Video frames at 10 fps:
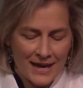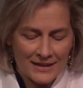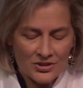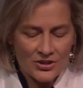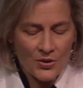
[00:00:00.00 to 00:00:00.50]

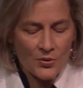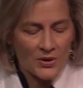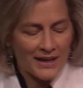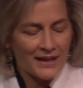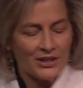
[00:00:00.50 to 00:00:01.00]
And so,
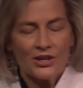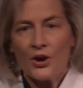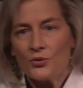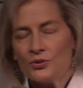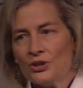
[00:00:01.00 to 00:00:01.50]
you
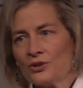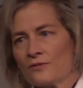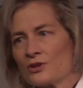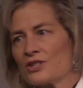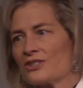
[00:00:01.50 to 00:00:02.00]
know,
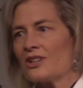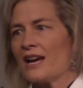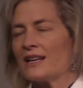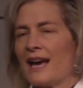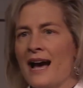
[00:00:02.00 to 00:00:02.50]
universes
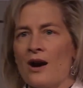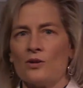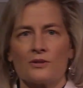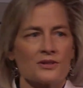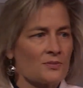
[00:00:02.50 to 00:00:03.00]
like
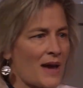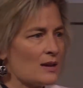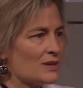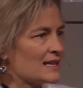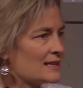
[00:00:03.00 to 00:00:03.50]
ours
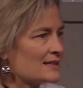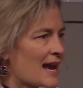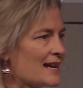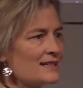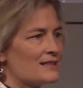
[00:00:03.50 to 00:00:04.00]
may be
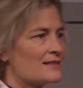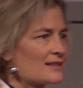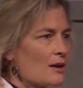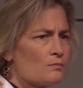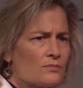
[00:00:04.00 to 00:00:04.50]
contained in
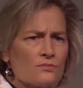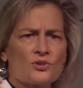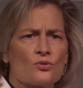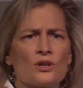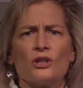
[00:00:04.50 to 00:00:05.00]
some
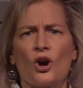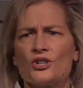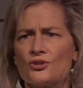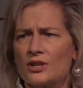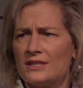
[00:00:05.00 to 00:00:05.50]
sort of
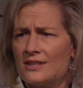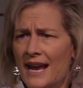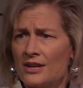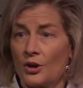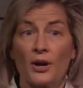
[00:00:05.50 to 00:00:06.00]
larger
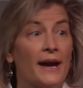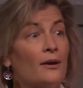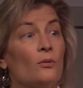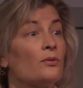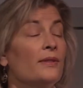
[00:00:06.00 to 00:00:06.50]
container.
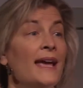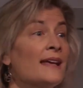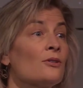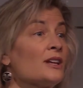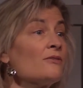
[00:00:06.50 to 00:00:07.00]

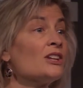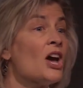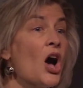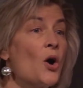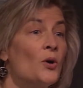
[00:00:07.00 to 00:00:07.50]
They don't even
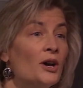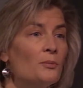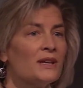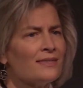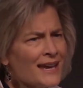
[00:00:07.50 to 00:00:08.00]
know.
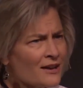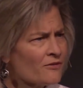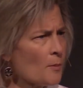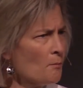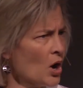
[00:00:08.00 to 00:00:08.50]
But think of
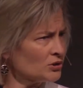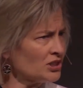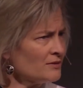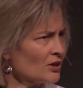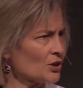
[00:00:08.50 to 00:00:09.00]
a
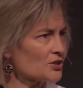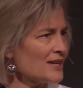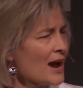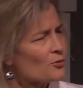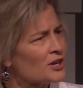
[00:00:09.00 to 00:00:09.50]
multiverse.
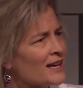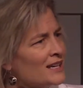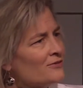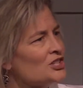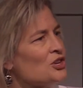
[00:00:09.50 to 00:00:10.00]
Now we're not
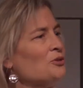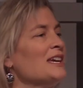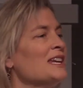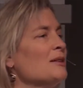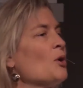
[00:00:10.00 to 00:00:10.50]
even
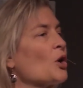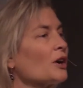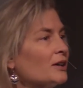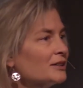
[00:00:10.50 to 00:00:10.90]
uni anymore.